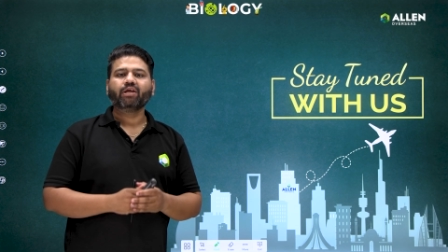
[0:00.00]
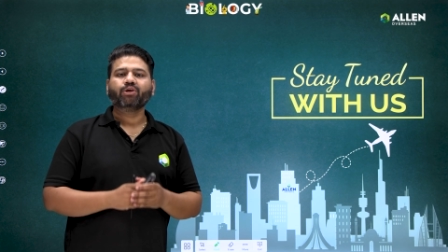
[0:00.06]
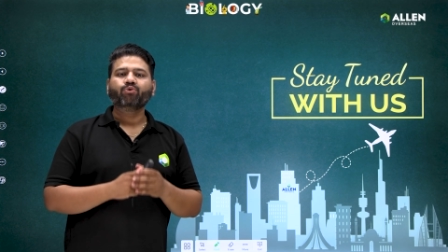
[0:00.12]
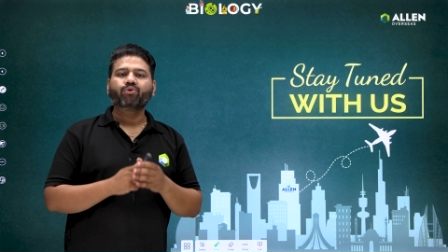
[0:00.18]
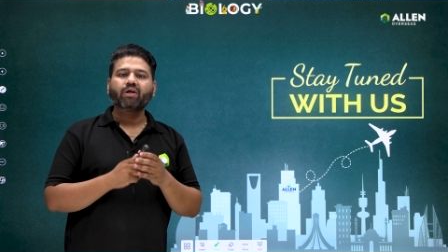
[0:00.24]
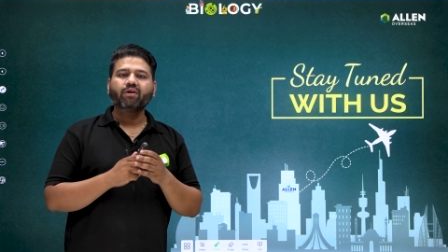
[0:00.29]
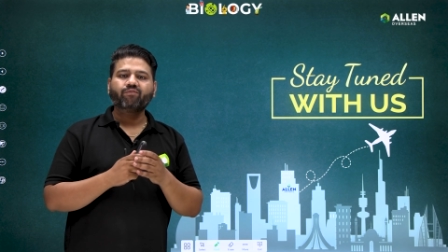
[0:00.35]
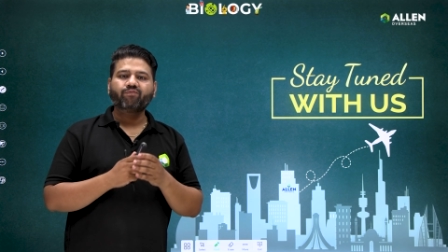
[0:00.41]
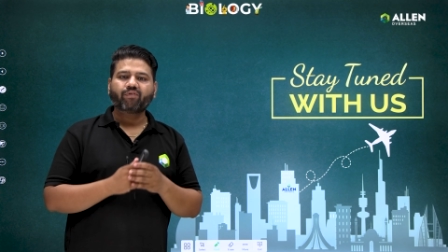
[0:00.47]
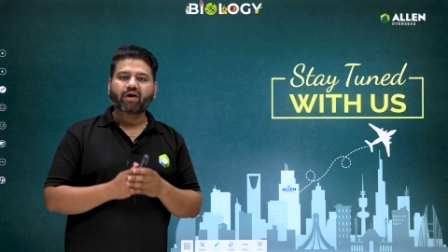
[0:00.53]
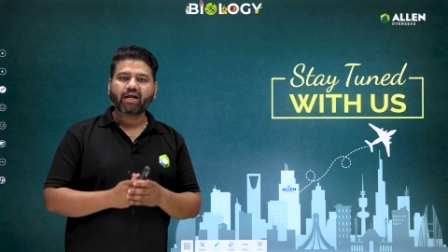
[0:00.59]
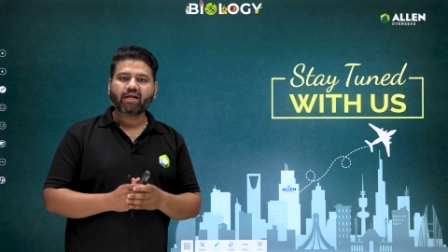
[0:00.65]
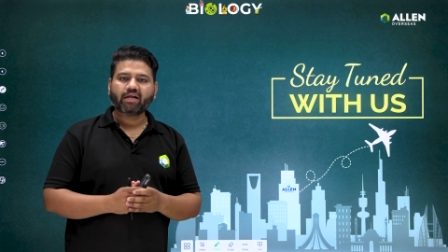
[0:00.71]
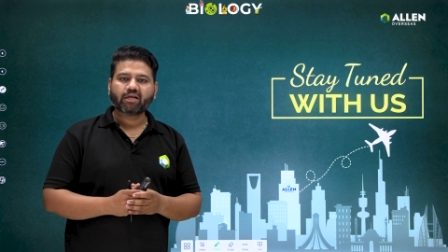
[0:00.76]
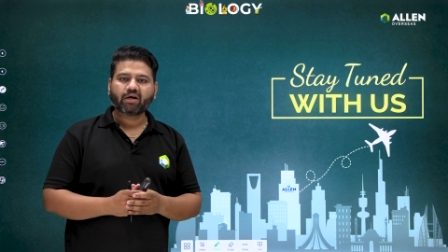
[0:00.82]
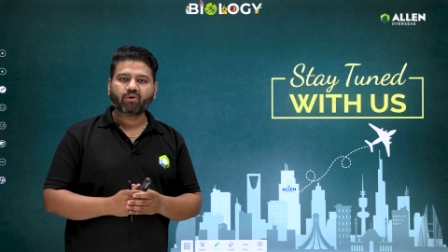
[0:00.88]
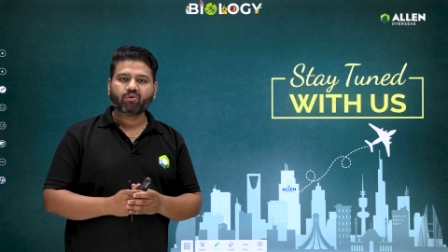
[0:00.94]
you can
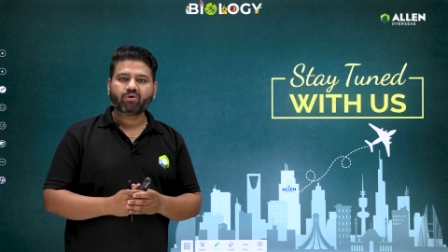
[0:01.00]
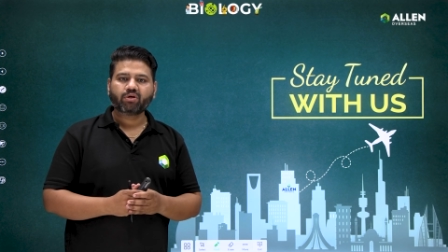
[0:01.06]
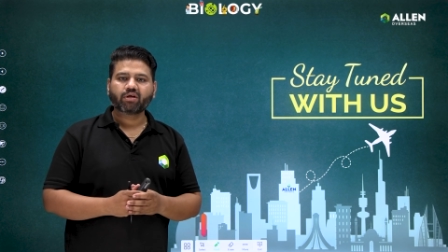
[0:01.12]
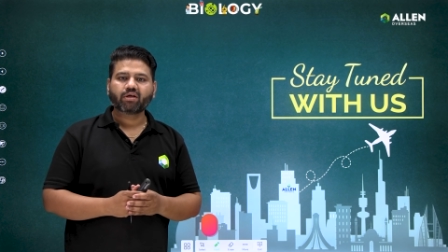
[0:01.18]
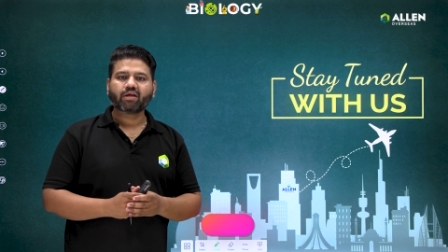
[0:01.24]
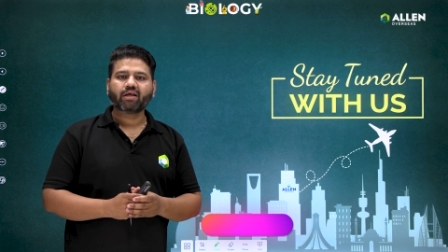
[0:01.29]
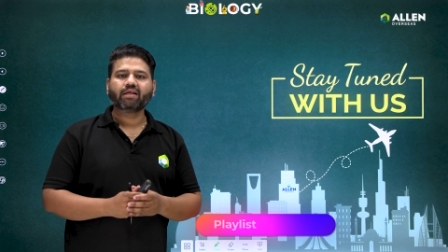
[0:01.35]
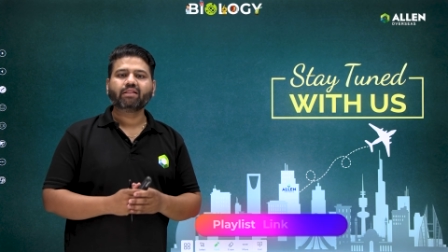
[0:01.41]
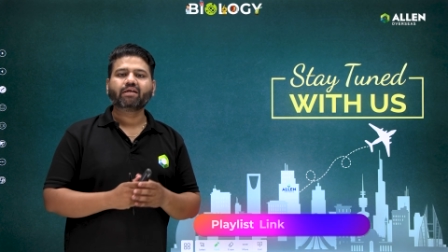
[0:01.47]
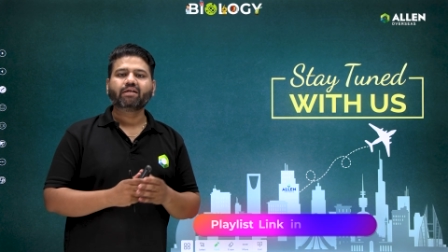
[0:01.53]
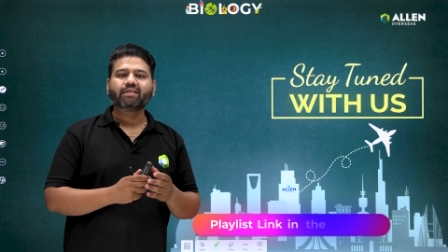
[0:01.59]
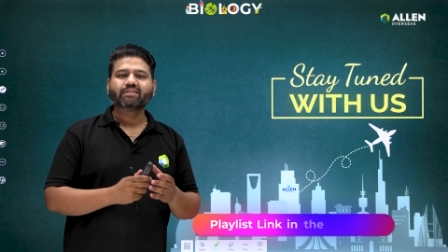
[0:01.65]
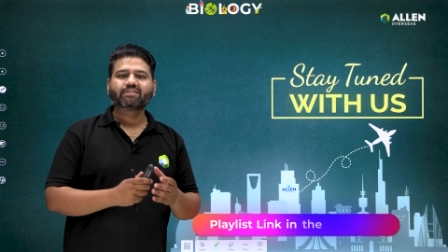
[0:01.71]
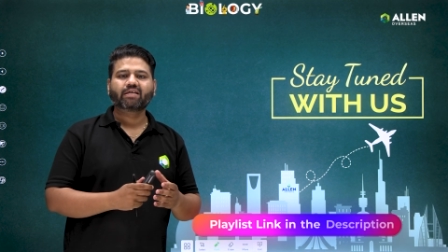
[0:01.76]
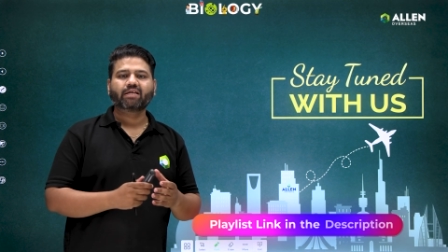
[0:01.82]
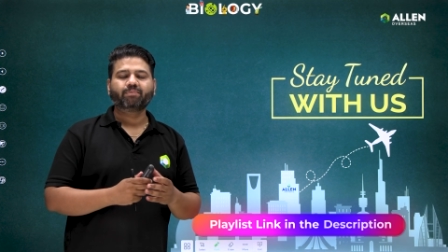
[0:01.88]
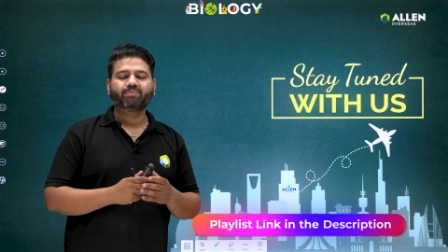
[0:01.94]
find out in the
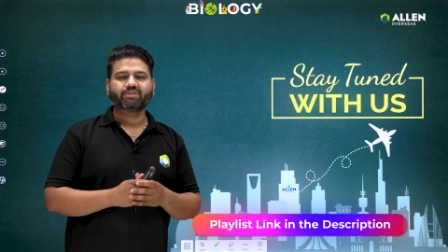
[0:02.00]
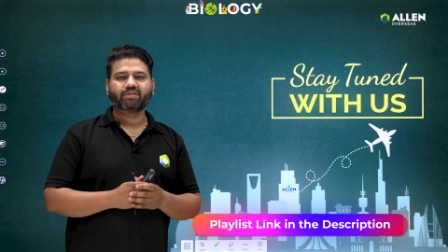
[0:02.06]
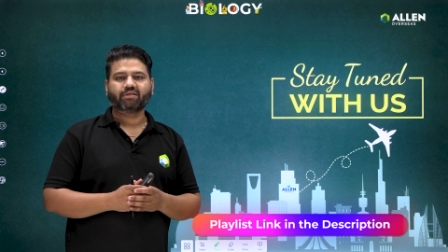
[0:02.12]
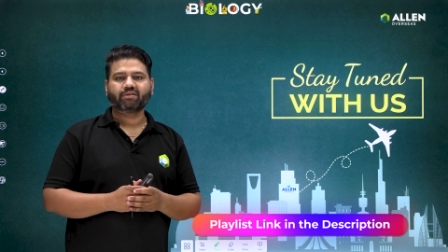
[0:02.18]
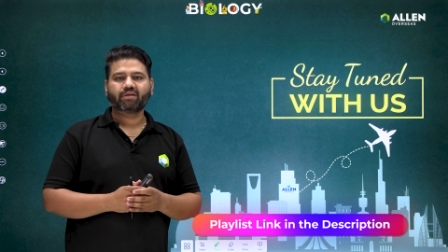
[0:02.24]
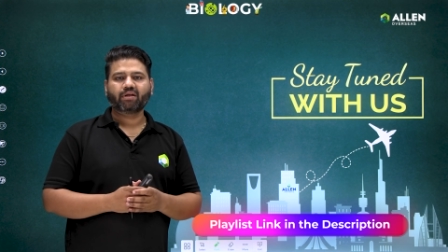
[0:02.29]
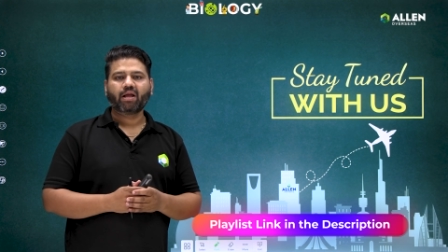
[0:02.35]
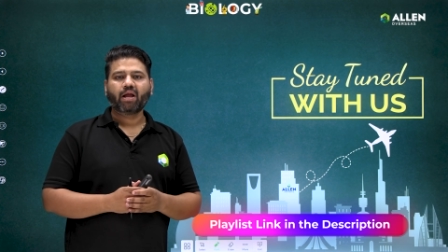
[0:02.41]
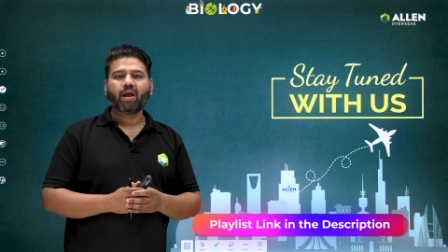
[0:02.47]
description.